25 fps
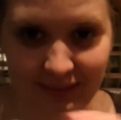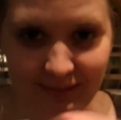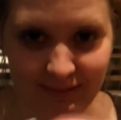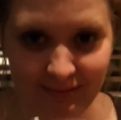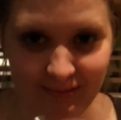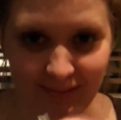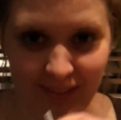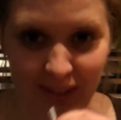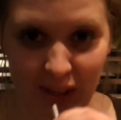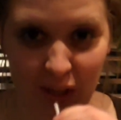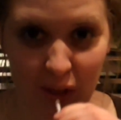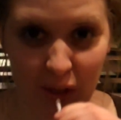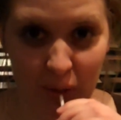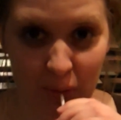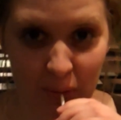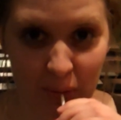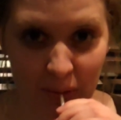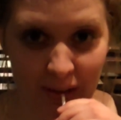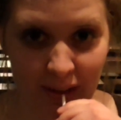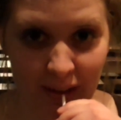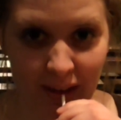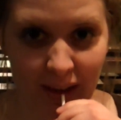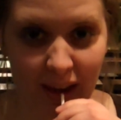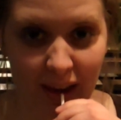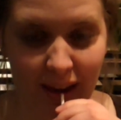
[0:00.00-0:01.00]
How you feeling?
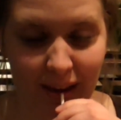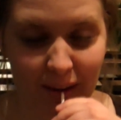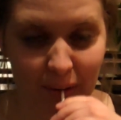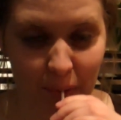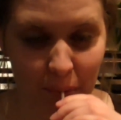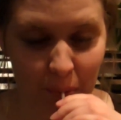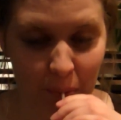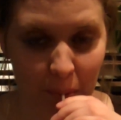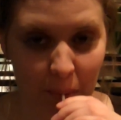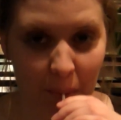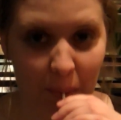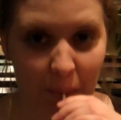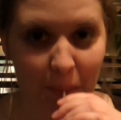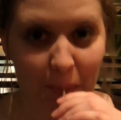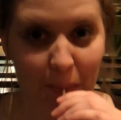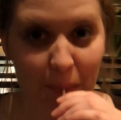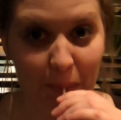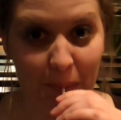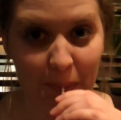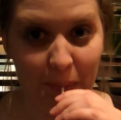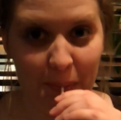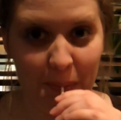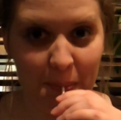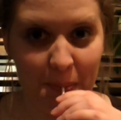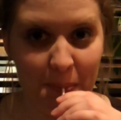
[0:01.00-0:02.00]
Feeling much better, man
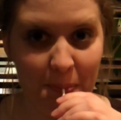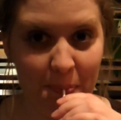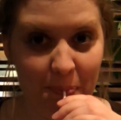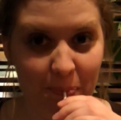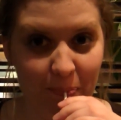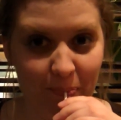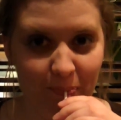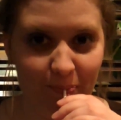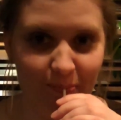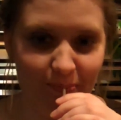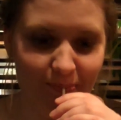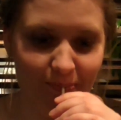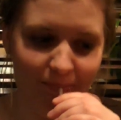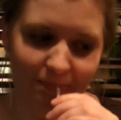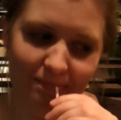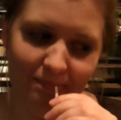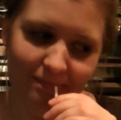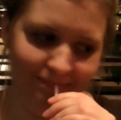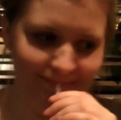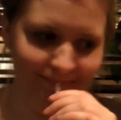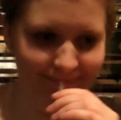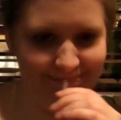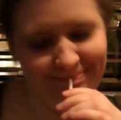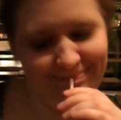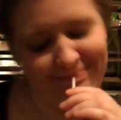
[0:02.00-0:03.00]
pants? Mm -hmm.
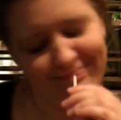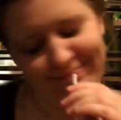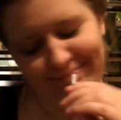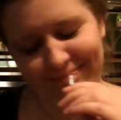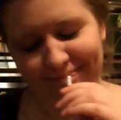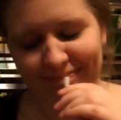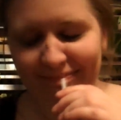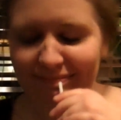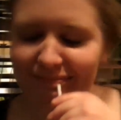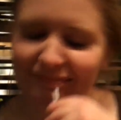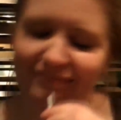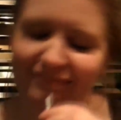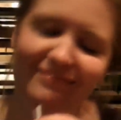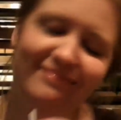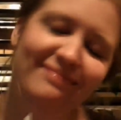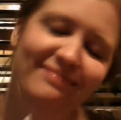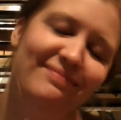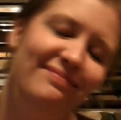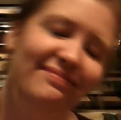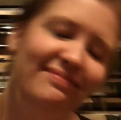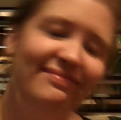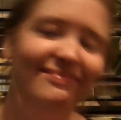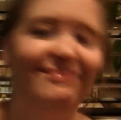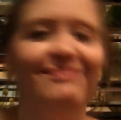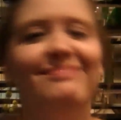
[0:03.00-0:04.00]
Yeah. Mm
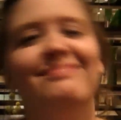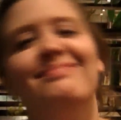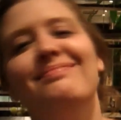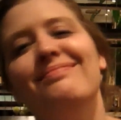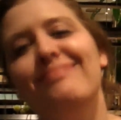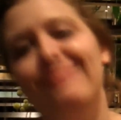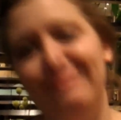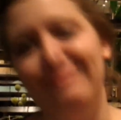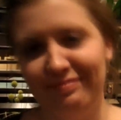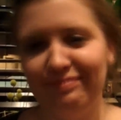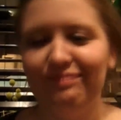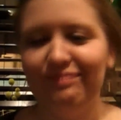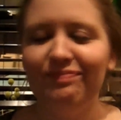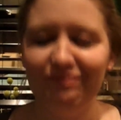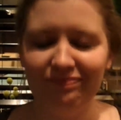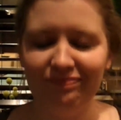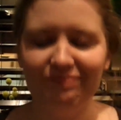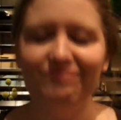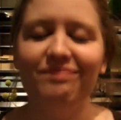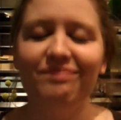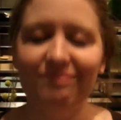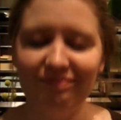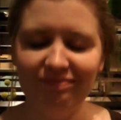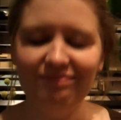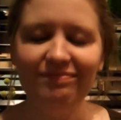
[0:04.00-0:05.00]
-hmm. Yeah.
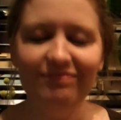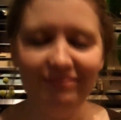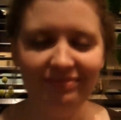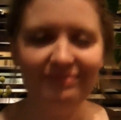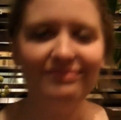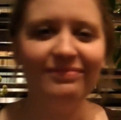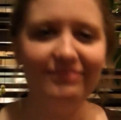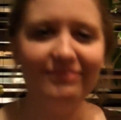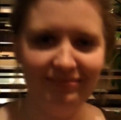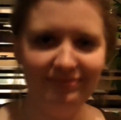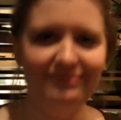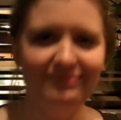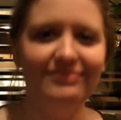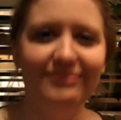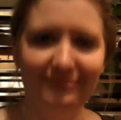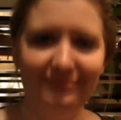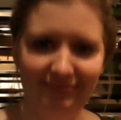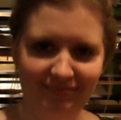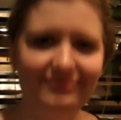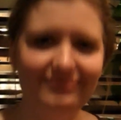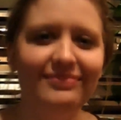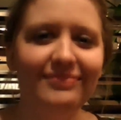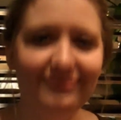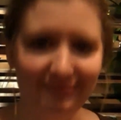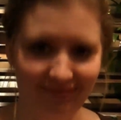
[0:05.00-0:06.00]
That's a,
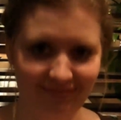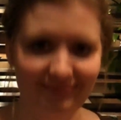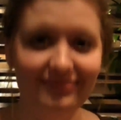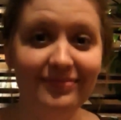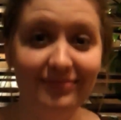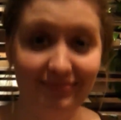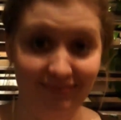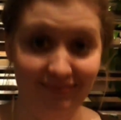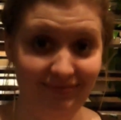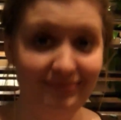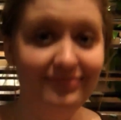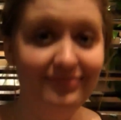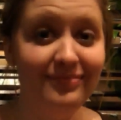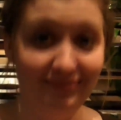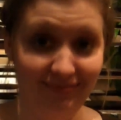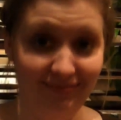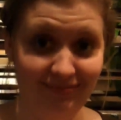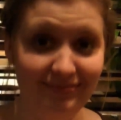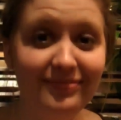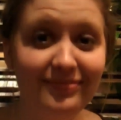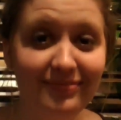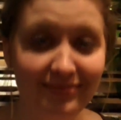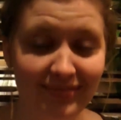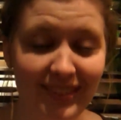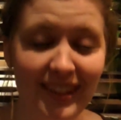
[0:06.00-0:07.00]
that's a feeling
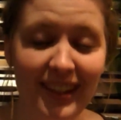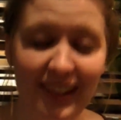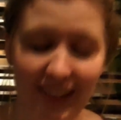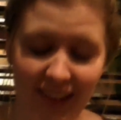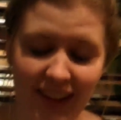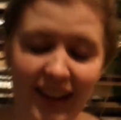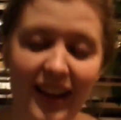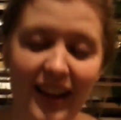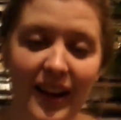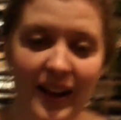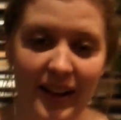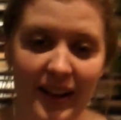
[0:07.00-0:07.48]
better type of...